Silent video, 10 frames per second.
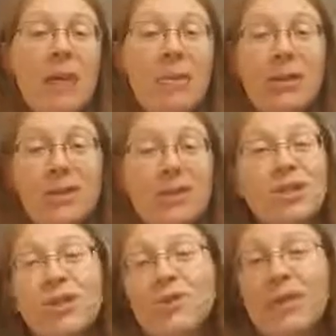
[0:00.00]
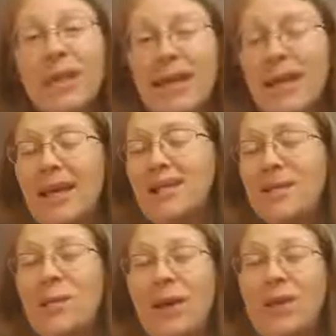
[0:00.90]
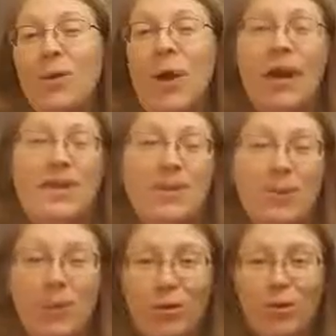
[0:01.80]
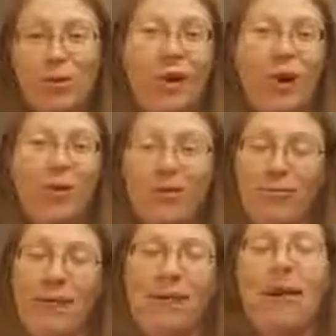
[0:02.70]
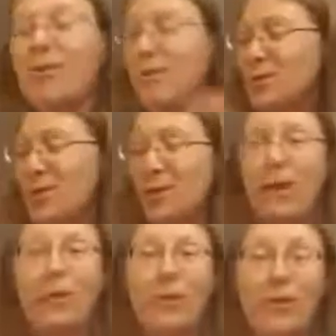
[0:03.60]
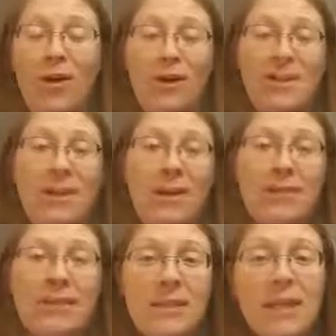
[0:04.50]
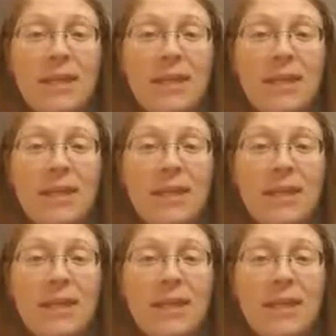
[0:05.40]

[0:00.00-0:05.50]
But he's also unique. He is the one who has the beautiful coat of many colors, or the coat with long sleeves.